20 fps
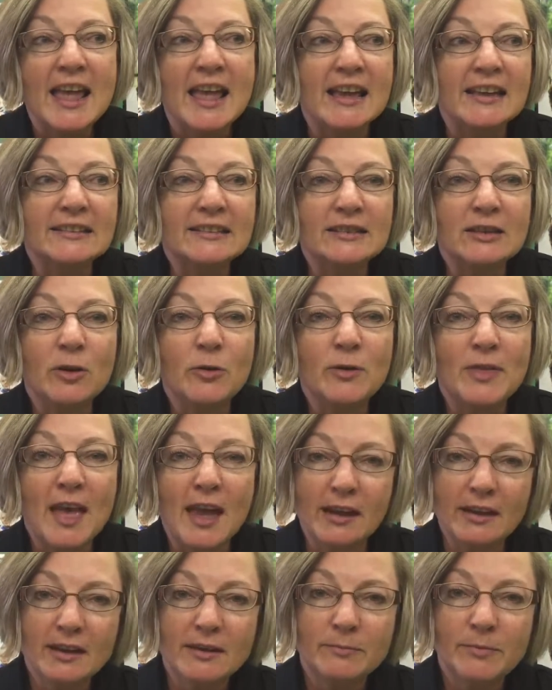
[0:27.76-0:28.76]
And so
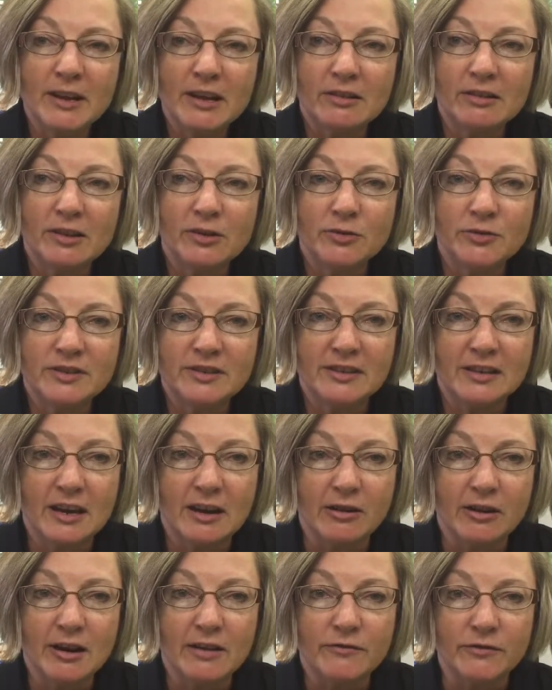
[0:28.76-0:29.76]
that can be a little
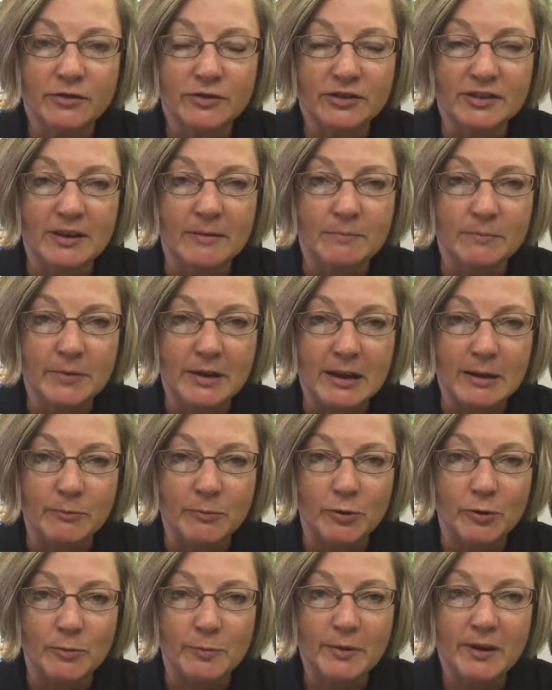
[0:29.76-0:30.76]
scary for some
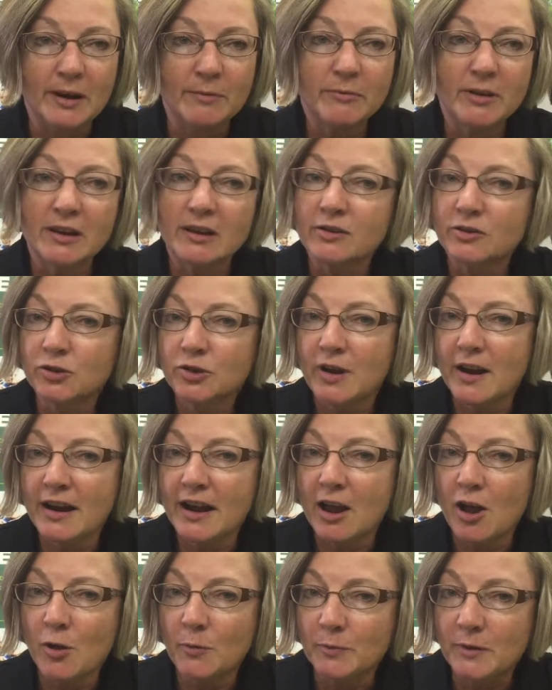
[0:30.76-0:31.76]
people, but I'm going to try
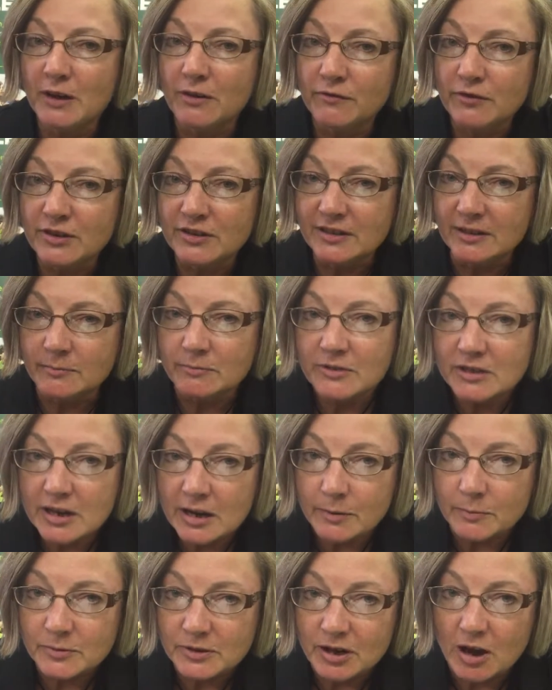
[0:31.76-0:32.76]
to help give you some
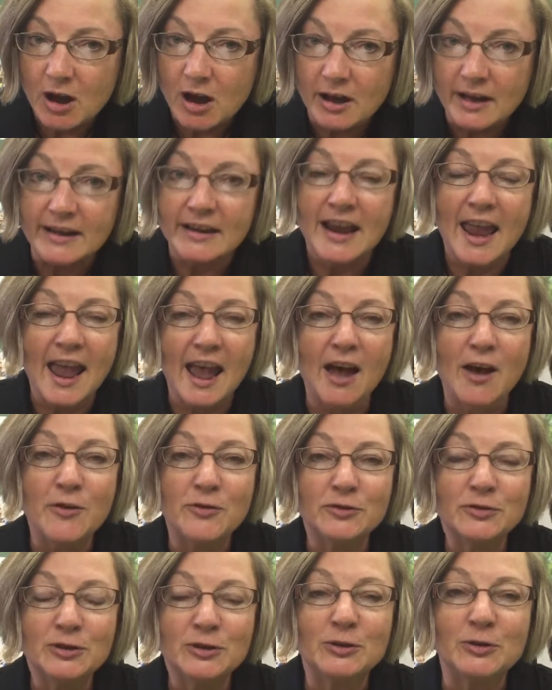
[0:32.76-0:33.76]
tips on
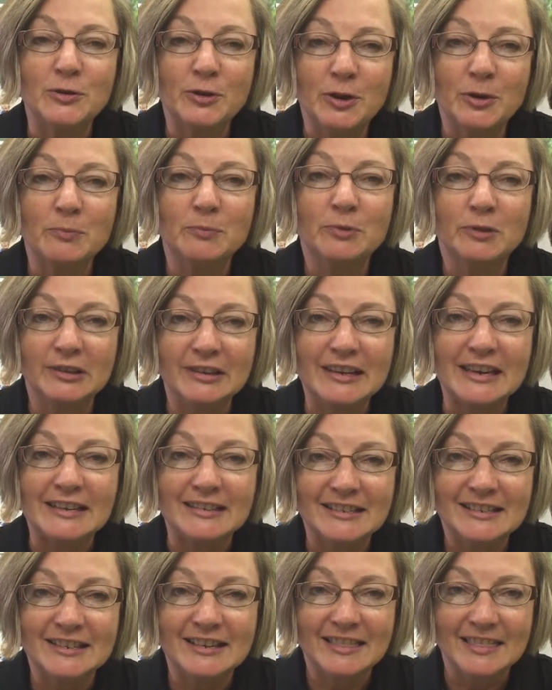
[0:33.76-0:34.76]
how to
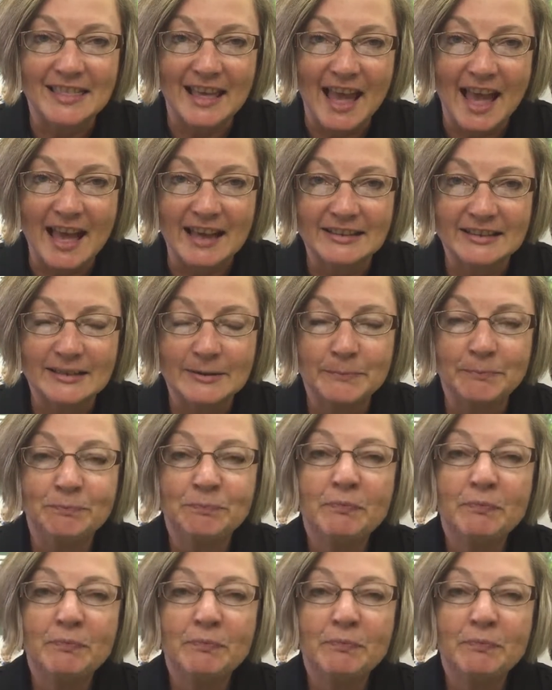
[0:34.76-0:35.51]
complete that.